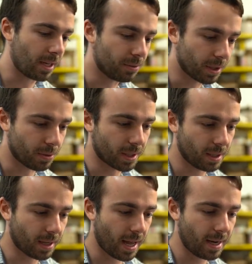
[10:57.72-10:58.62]
take a real quick
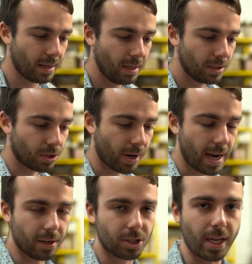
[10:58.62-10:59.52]
look at it. So right
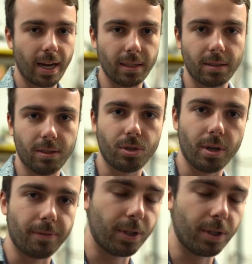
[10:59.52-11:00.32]
now it's set at sort of the